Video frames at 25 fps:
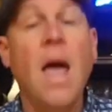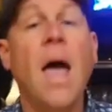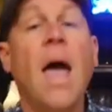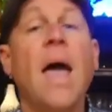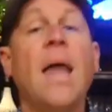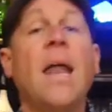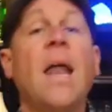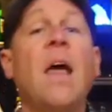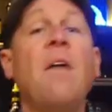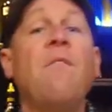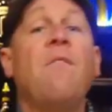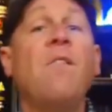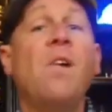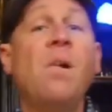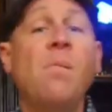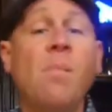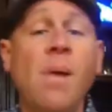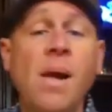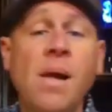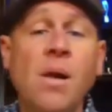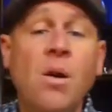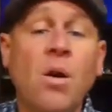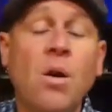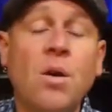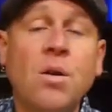And I fill
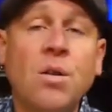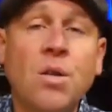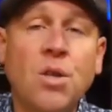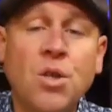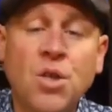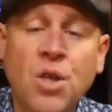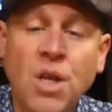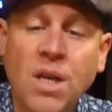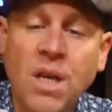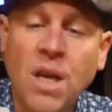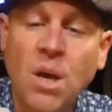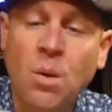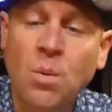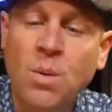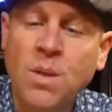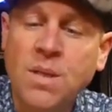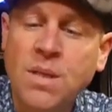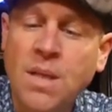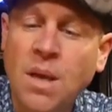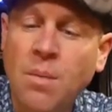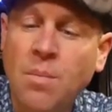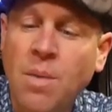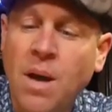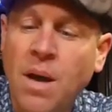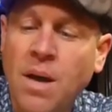my cocktail shaker with some